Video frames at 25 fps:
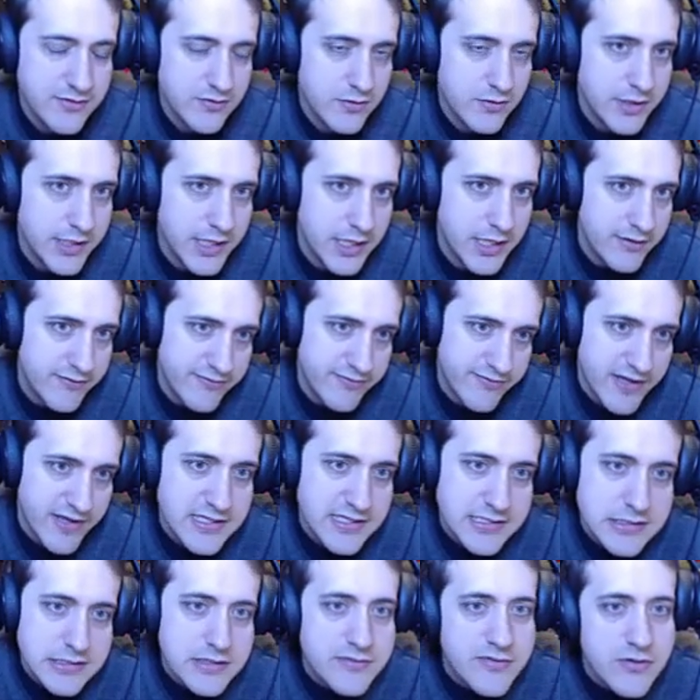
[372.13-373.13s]
do I get a
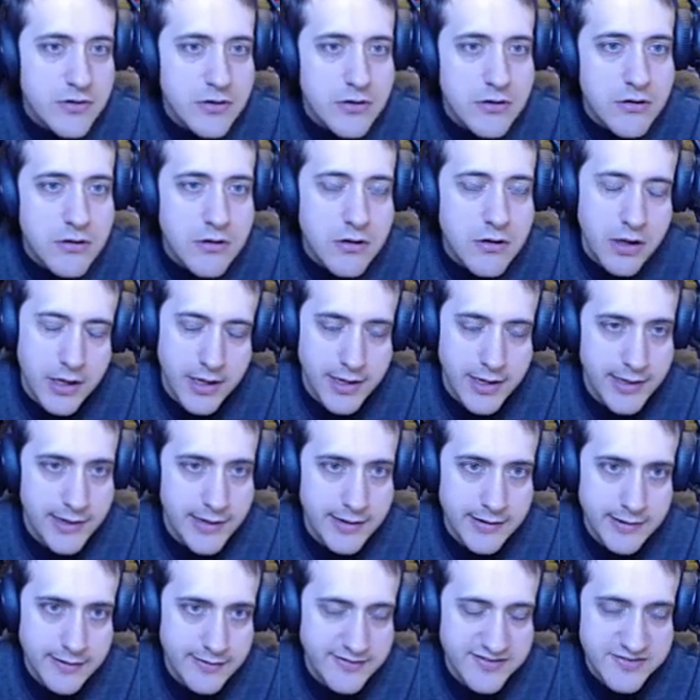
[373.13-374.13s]
festival
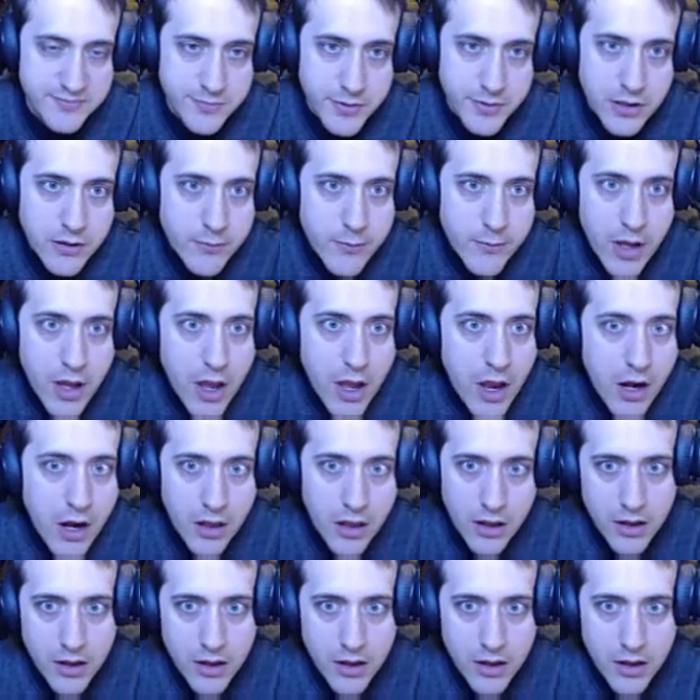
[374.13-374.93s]
and an experiment